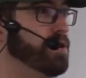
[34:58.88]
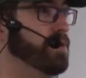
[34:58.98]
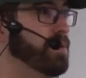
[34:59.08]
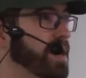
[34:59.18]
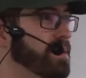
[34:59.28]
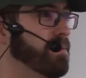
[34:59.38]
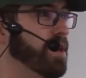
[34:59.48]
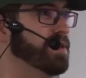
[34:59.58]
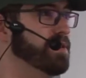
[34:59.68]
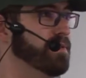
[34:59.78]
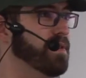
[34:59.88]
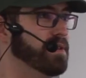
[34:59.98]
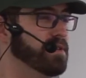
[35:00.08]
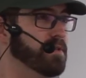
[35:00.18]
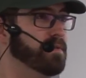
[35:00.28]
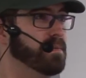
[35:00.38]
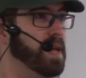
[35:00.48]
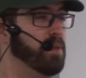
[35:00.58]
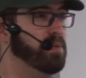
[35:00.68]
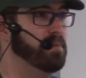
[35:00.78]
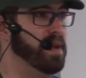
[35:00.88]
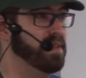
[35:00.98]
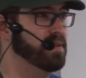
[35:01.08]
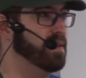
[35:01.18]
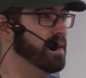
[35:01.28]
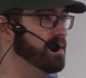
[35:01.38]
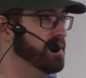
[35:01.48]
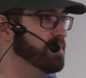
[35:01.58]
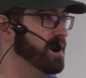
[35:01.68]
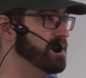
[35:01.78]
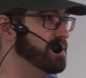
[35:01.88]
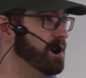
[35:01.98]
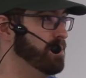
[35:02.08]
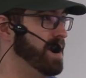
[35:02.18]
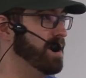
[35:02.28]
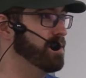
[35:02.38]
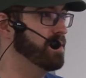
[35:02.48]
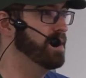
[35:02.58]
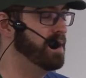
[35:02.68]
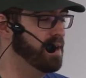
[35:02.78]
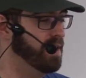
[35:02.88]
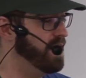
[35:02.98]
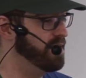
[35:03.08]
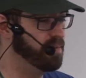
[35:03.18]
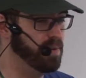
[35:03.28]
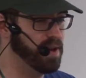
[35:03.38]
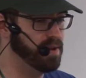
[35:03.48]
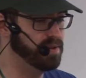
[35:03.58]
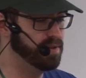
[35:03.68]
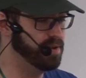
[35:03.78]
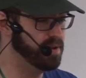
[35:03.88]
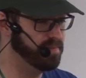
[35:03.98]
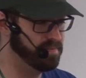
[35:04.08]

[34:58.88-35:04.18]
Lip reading: you to write lots of helper methods like this, because they'll make your life way easier.